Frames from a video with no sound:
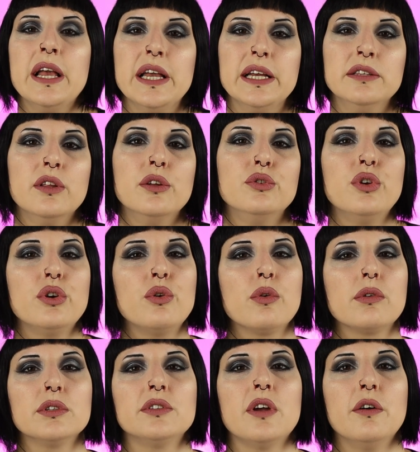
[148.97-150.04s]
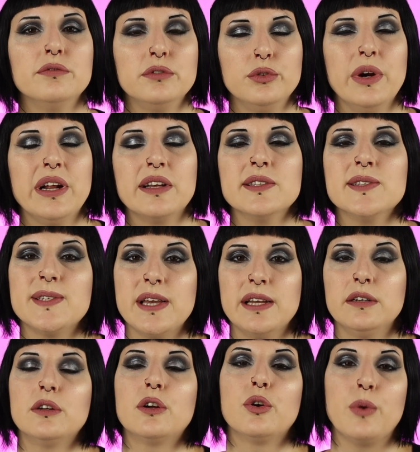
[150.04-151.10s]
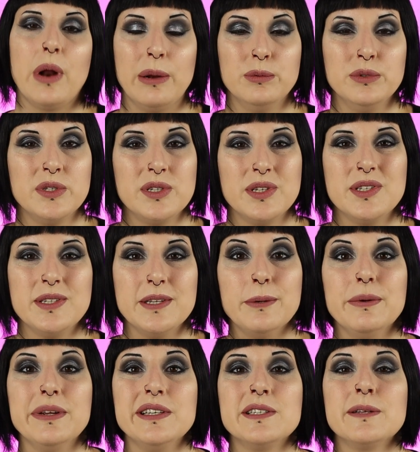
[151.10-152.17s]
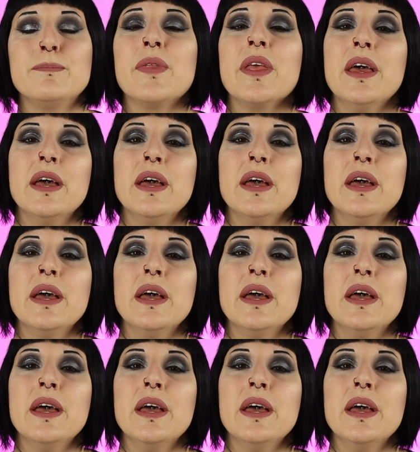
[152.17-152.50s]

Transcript: in the Court of Dragons and Crowns series.